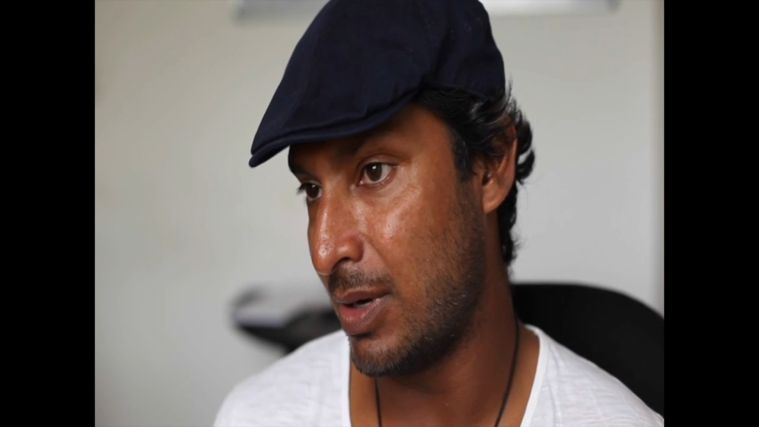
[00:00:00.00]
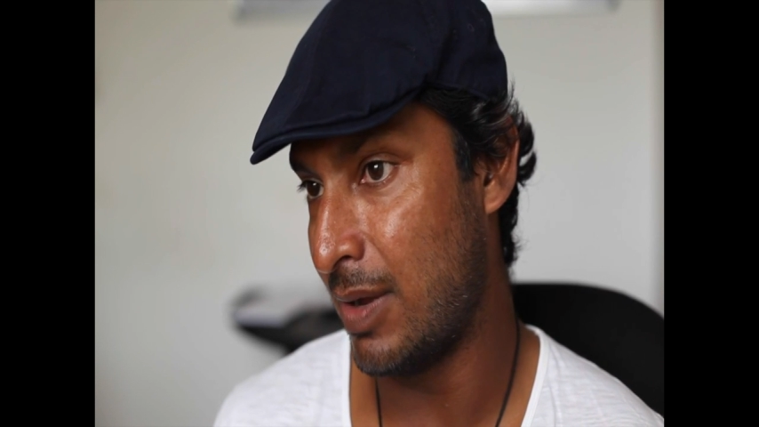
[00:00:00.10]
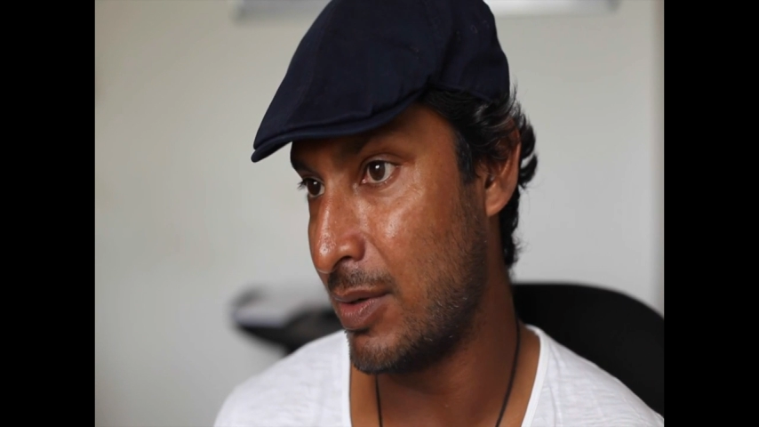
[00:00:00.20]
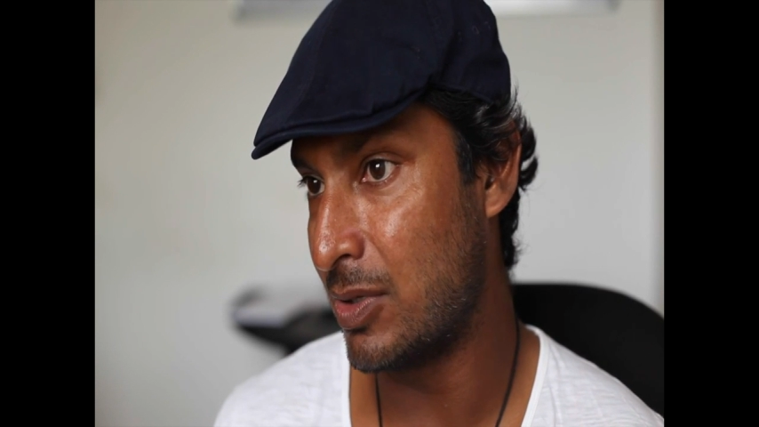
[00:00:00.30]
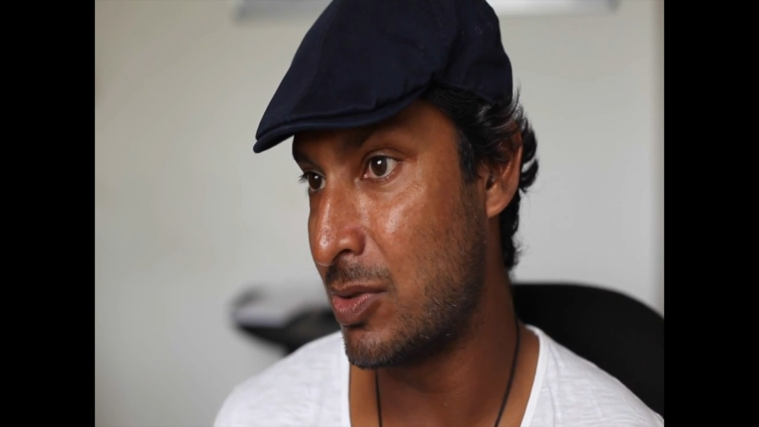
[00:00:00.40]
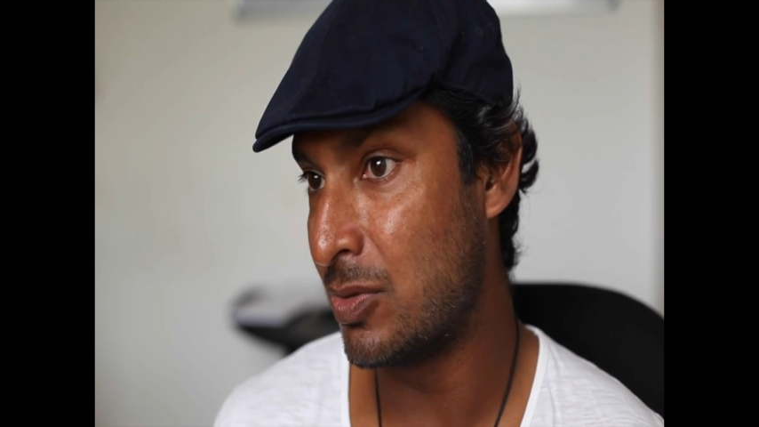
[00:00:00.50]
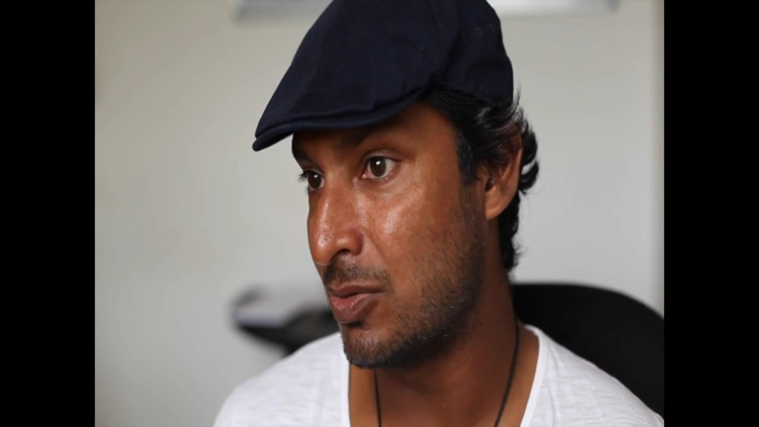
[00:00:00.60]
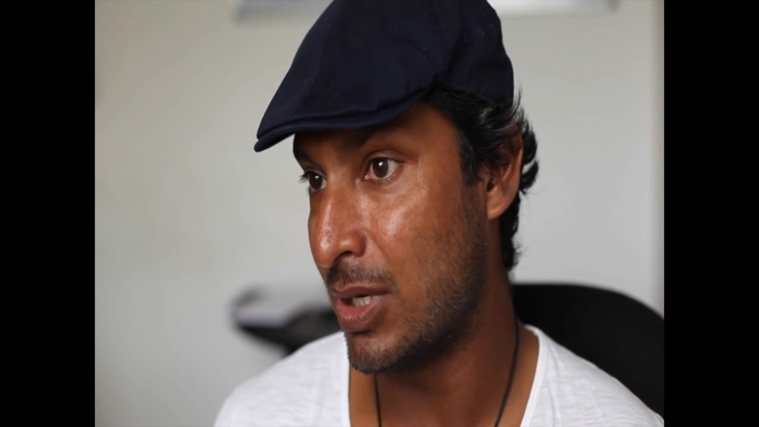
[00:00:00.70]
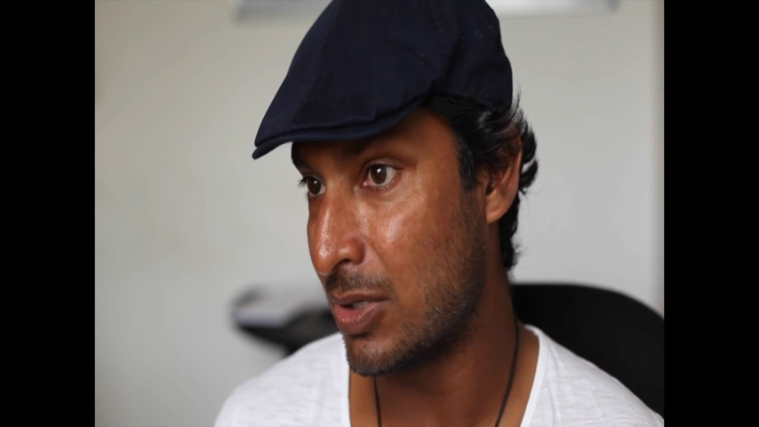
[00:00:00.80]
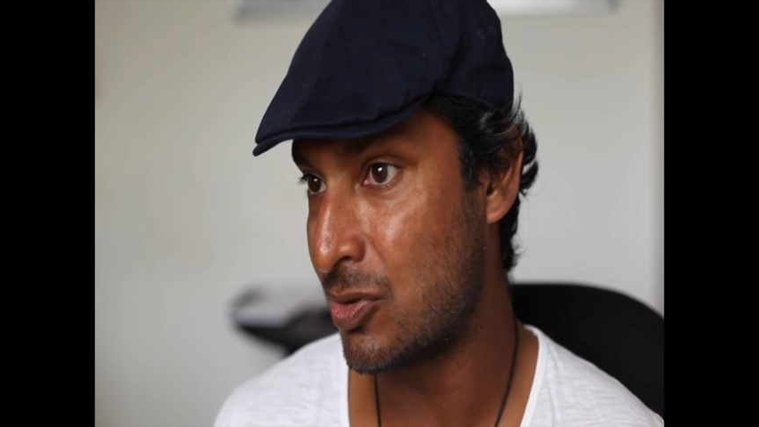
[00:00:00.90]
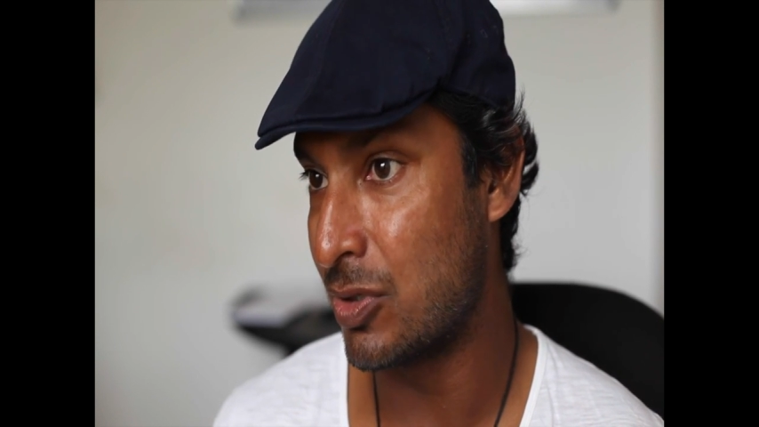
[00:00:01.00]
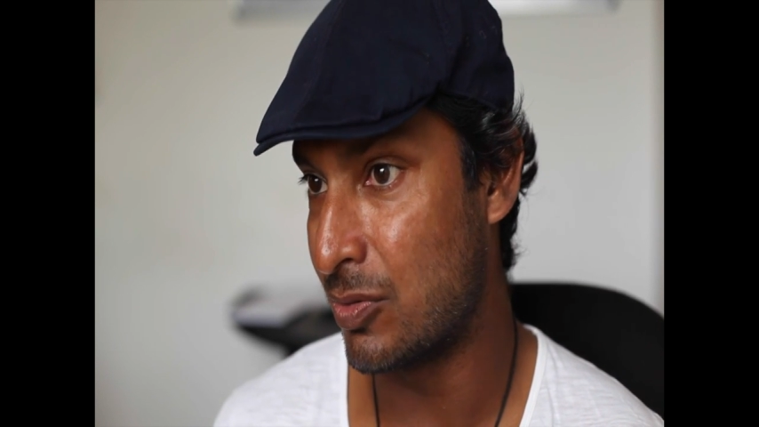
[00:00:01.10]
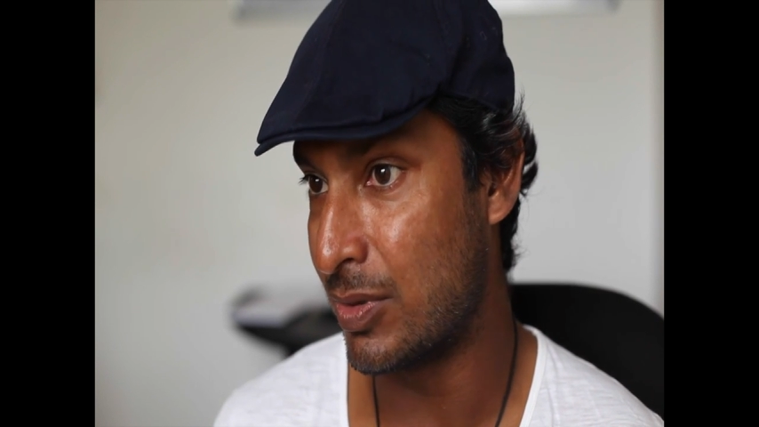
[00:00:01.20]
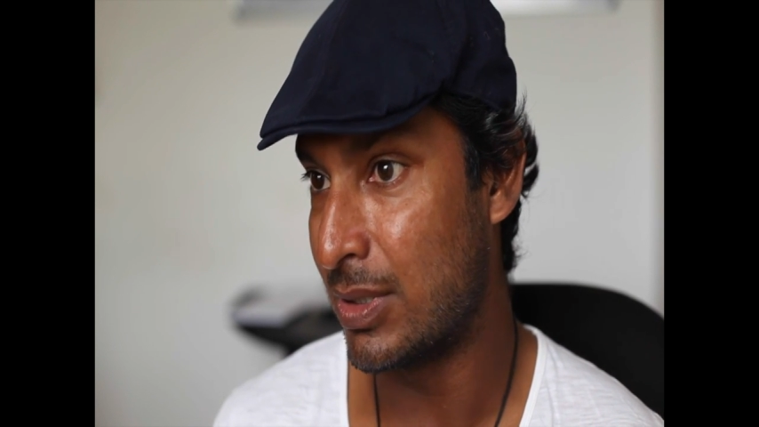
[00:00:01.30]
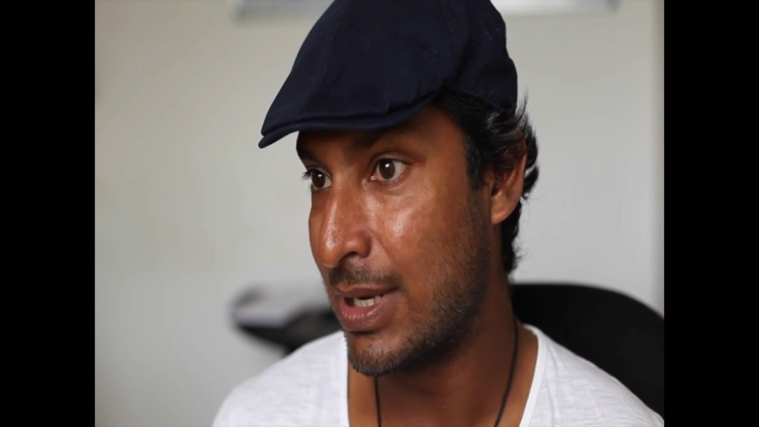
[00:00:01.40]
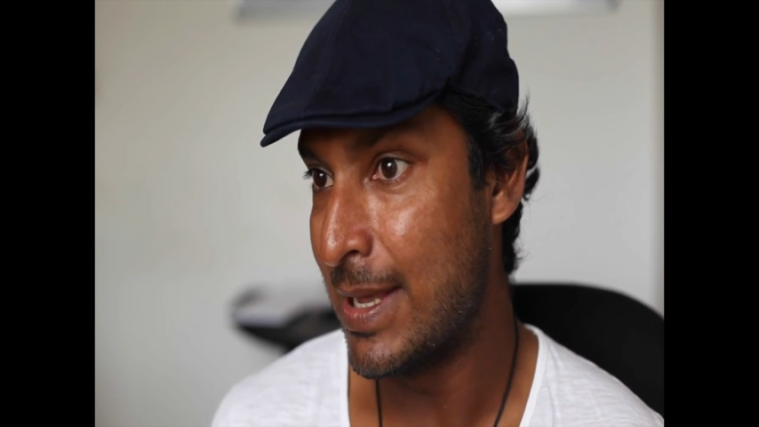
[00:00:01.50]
having two young children,